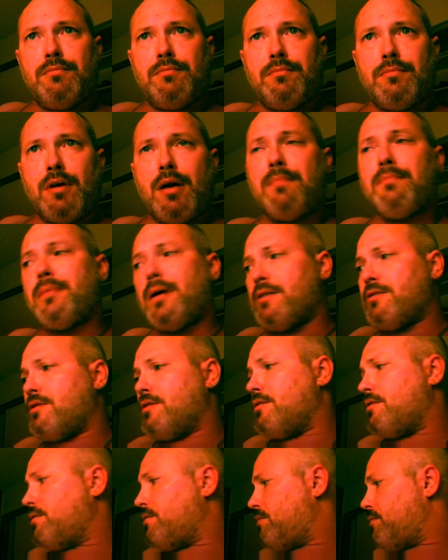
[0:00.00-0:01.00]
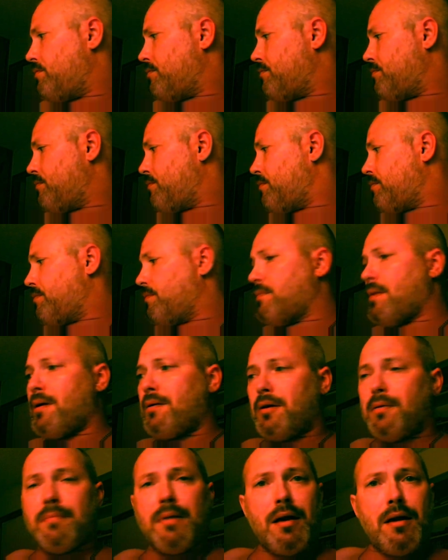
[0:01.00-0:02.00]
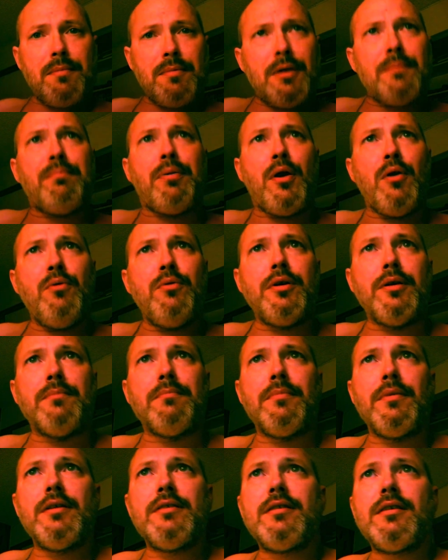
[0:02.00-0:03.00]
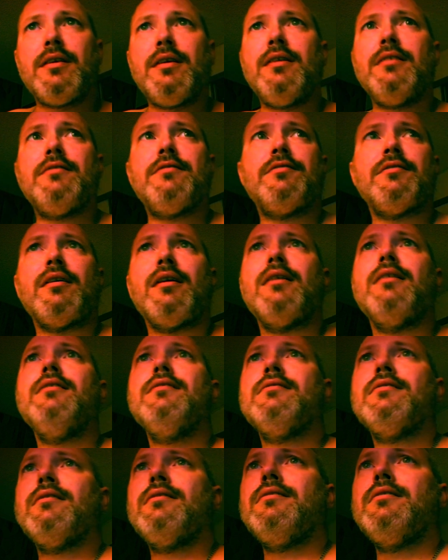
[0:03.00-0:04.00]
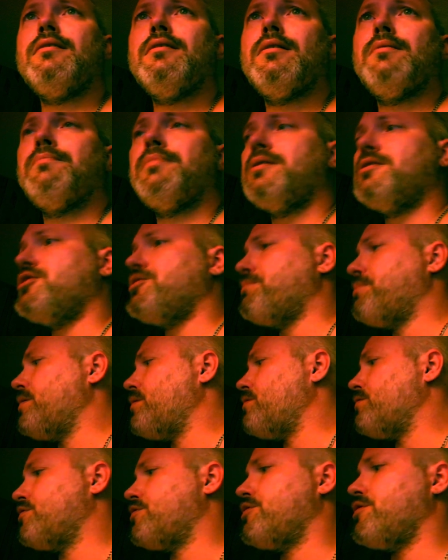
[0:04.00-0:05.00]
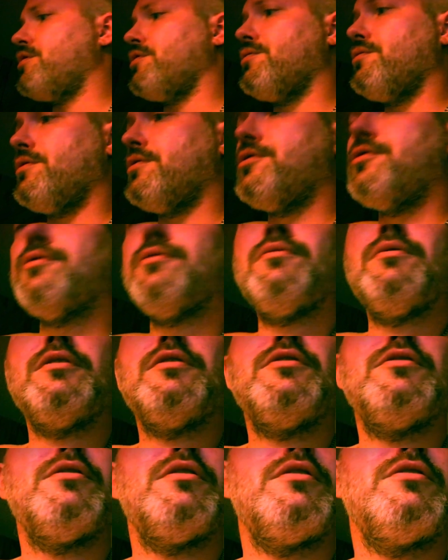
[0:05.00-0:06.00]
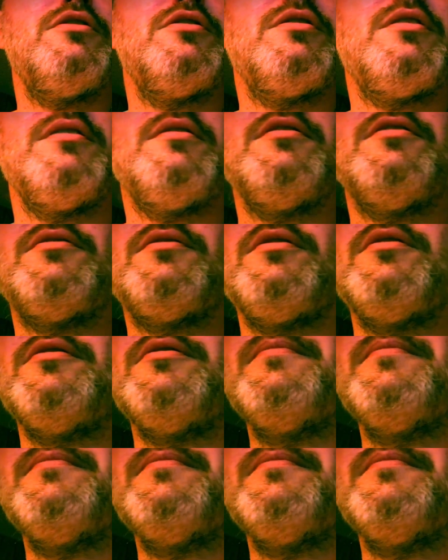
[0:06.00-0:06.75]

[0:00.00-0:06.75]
I'm about to. I'm gonna pwn him, as the kids say. He's on the Ben Shapiro show, so let's just get this started.